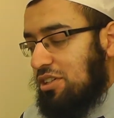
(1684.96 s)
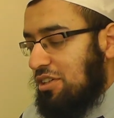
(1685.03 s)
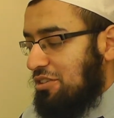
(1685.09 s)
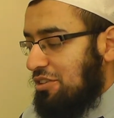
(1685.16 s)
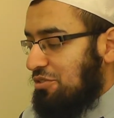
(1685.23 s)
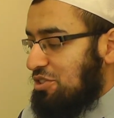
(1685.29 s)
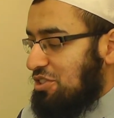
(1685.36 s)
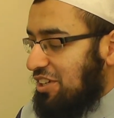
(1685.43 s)

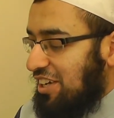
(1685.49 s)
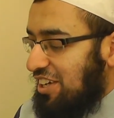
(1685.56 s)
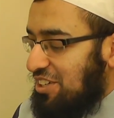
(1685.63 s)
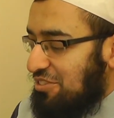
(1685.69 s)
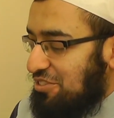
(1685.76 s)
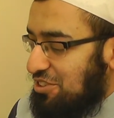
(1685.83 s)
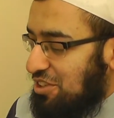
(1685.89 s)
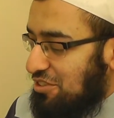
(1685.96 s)
if you check any
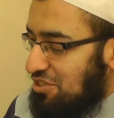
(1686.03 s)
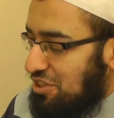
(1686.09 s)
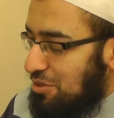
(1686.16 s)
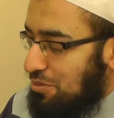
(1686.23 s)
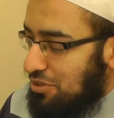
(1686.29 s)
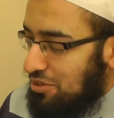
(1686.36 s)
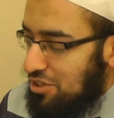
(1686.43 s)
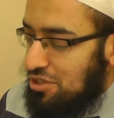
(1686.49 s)
of the Tafseer
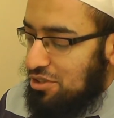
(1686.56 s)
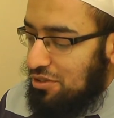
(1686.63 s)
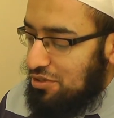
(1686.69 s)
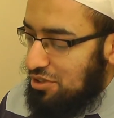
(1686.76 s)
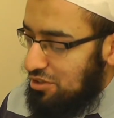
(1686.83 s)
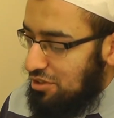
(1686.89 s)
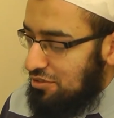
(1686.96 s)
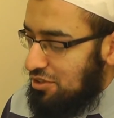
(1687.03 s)
book, this is
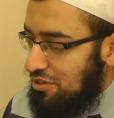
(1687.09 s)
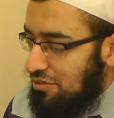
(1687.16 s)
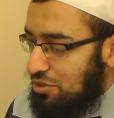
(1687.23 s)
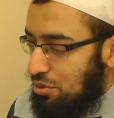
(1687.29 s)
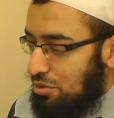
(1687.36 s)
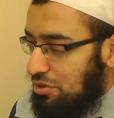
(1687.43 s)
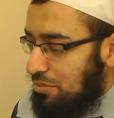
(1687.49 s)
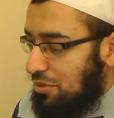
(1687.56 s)
obviously Tafseer of
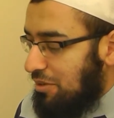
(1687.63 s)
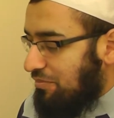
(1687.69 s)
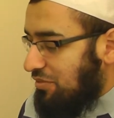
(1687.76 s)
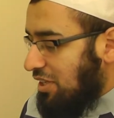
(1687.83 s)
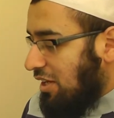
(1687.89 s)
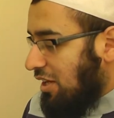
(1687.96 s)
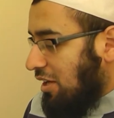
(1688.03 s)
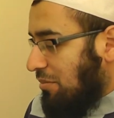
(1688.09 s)
Qurtubi,
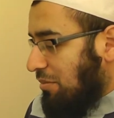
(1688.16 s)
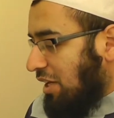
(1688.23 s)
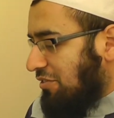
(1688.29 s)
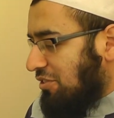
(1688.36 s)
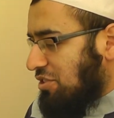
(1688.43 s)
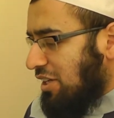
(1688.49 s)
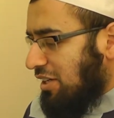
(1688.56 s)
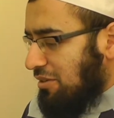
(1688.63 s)
but if
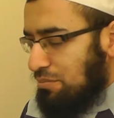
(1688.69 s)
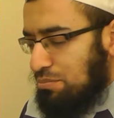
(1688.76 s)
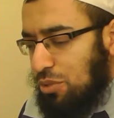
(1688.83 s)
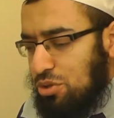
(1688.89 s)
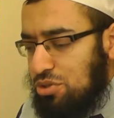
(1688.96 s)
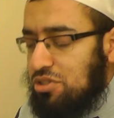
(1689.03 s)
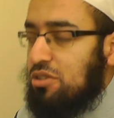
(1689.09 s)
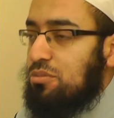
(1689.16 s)
you check
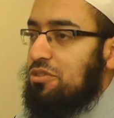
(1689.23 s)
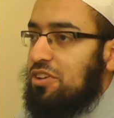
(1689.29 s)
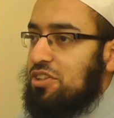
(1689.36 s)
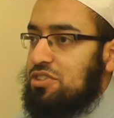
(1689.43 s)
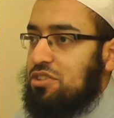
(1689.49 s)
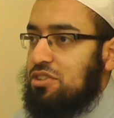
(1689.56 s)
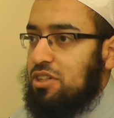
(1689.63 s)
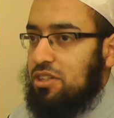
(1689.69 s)
most of the
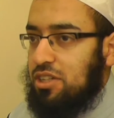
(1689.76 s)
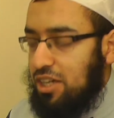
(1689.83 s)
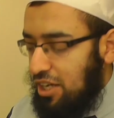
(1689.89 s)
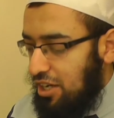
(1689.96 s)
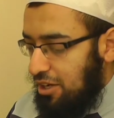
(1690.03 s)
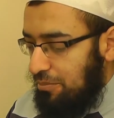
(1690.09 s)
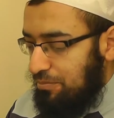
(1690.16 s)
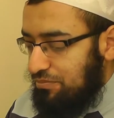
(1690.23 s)
Mufassirin,
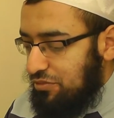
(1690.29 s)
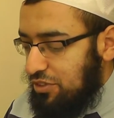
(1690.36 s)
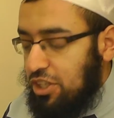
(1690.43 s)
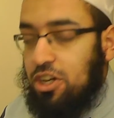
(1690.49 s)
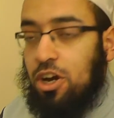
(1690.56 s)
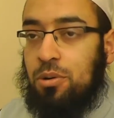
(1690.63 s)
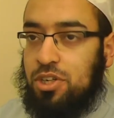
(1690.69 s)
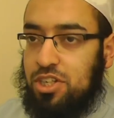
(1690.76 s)
here they
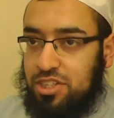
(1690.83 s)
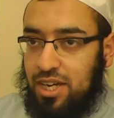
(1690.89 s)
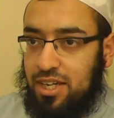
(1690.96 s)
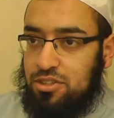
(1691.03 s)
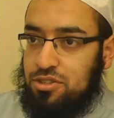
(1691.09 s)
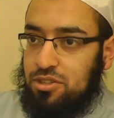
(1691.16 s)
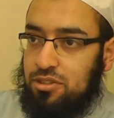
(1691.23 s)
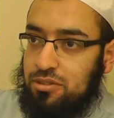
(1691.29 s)
go on a
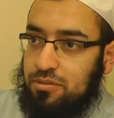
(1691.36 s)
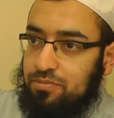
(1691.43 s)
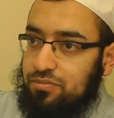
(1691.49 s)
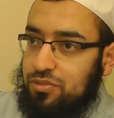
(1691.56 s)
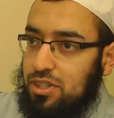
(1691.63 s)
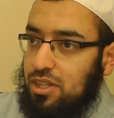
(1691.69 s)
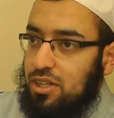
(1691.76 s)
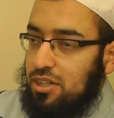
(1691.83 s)
tangent.
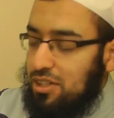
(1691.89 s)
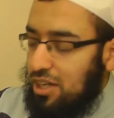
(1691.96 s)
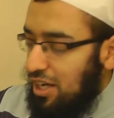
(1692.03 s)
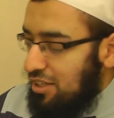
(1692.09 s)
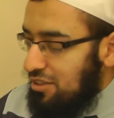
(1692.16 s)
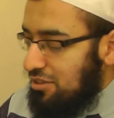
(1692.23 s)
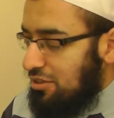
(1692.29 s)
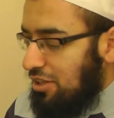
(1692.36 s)

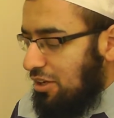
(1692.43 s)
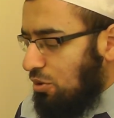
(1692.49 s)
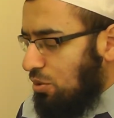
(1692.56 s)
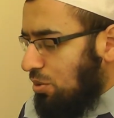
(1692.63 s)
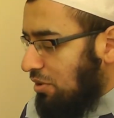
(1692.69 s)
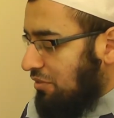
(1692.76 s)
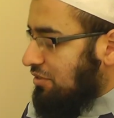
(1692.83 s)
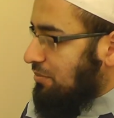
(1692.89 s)
And
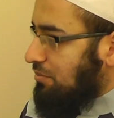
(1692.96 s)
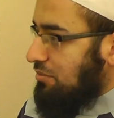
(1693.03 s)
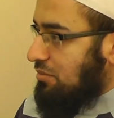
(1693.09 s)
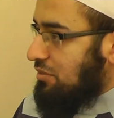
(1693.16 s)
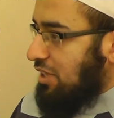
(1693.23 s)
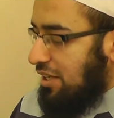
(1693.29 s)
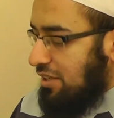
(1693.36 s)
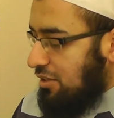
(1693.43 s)
all of them
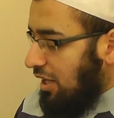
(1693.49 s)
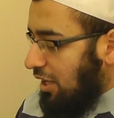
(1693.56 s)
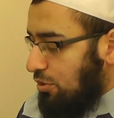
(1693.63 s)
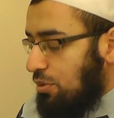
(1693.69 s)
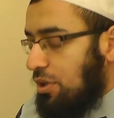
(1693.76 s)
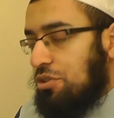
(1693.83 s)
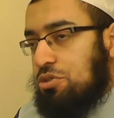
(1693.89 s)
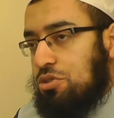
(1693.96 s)
take out
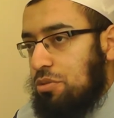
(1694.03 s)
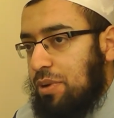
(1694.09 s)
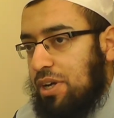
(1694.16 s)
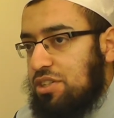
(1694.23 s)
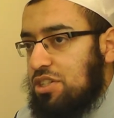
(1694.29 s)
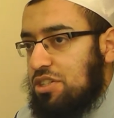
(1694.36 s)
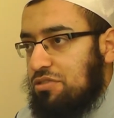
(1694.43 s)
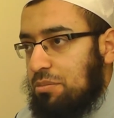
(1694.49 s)
1 or 2
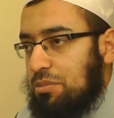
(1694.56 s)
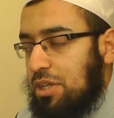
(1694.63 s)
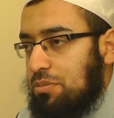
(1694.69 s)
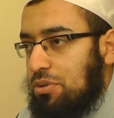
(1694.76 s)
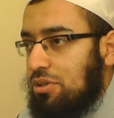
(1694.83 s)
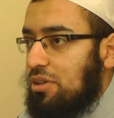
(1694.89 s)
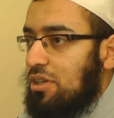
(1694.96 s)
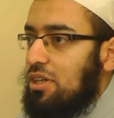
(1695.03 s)
pages from their
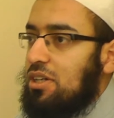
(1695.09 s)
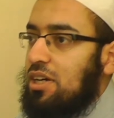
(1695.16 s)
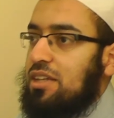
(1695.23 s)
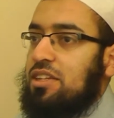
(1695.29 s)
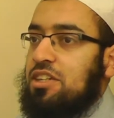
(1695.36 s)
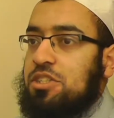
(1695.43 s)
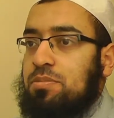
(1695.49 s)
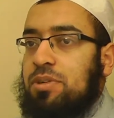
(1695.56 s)
book,
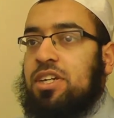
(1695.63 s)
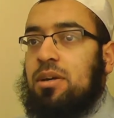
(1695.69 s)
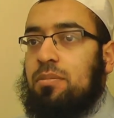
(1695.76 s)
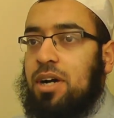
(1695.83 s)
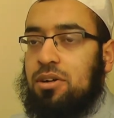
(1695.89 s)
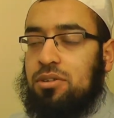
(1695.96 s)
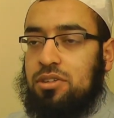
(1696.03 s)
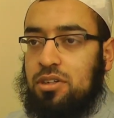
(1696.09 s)
and they speak
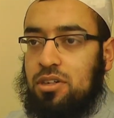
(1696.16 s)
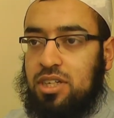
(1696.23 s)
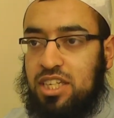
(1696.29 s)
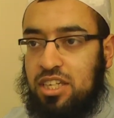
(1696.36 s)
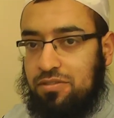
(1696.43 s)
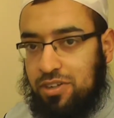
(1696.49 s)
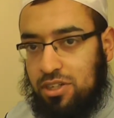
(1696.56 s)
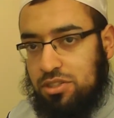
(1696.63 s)
about the
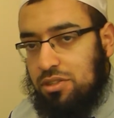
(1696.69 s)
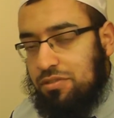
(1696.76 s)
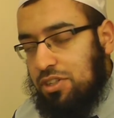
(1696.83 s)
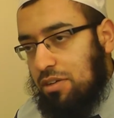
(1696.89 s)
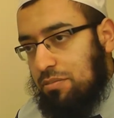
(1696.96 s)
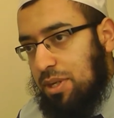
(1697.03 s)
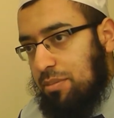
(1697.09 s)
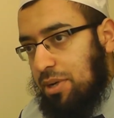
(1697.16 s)
evils of
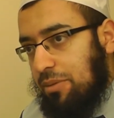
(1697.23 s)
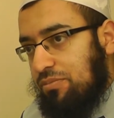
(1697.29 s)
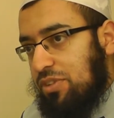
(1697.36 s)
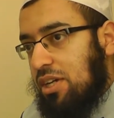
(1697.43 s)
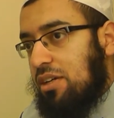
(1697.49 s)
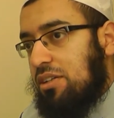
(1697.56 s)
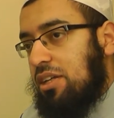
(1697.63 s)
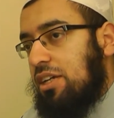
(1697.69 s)
namima,
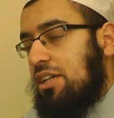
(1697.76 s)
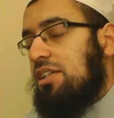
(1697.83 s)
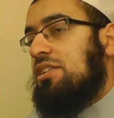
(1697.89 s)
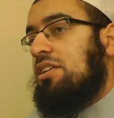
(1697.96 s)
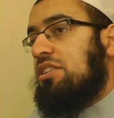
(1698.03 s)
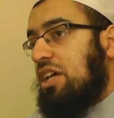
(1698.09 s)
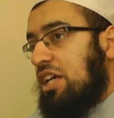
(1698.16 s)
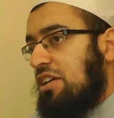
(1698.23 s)

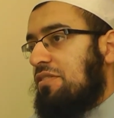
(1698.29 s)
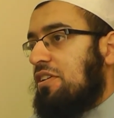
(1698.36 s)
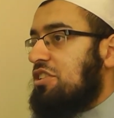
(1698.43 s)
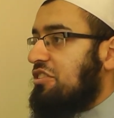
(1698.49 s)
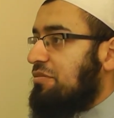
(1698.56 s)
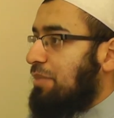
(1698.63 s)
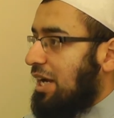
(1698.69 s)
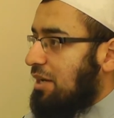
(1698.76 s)
the
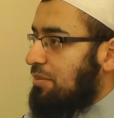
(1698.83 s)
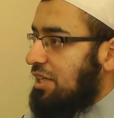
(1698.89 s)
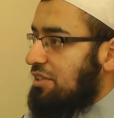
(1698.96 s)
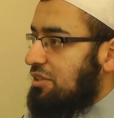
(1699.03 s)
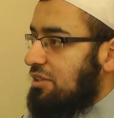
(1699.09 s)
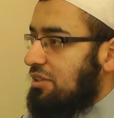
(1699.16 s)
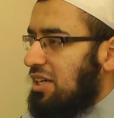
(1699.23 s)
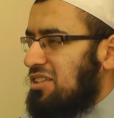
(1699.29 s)
evils of
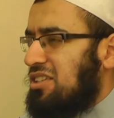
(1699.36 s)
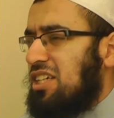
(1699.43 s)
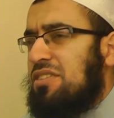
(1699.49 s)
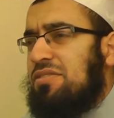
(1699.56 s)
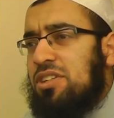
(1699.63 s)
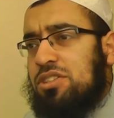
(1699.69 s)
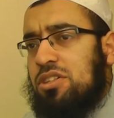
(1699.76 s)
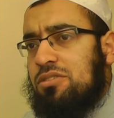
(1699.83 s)
backbiting, and the
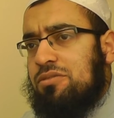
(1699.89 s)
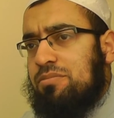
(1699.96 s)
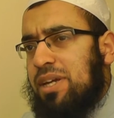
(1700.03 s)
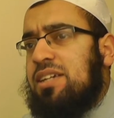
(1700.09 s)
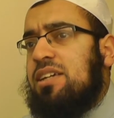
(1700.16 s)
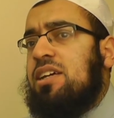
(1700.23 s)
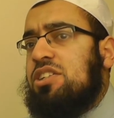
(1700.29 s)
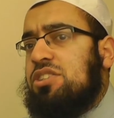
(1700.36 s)
evils of
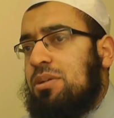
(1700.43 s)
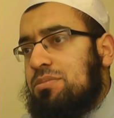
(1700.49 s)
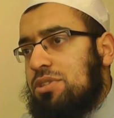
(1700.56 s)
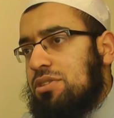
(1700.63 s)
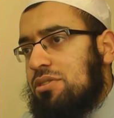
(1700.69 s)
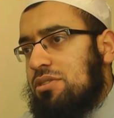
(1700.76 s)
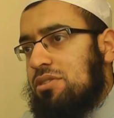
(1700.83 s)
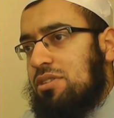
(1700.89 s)
making
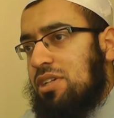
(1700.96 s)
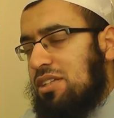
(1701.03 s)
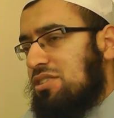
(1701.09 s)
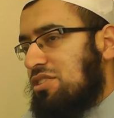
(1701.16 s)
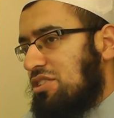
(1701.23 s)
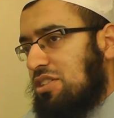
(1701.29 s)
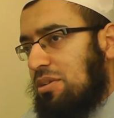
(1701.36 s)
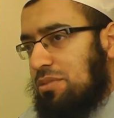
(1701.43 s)
assumptions. And
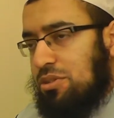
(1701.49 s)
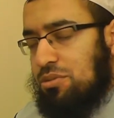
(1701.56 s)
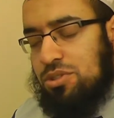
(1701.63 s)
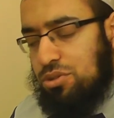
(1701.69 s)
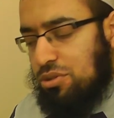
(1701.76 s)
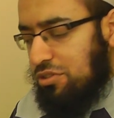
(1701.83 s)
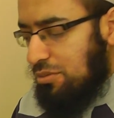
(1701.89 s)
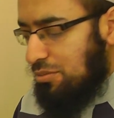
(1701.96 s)
this is something
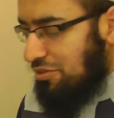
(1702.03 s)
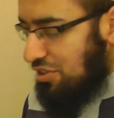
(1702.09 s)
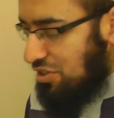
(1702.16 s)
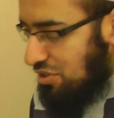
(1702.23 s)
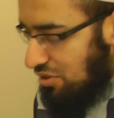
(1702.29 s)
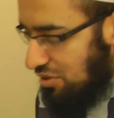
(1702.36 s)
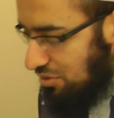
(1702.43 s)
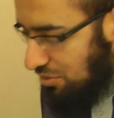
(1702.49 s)
which all of the
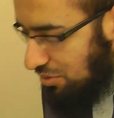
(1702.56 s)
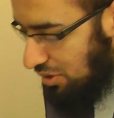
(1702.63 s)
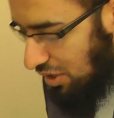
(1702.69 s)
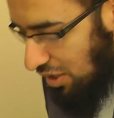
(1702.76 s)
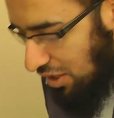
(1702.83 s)
Mufassirin do.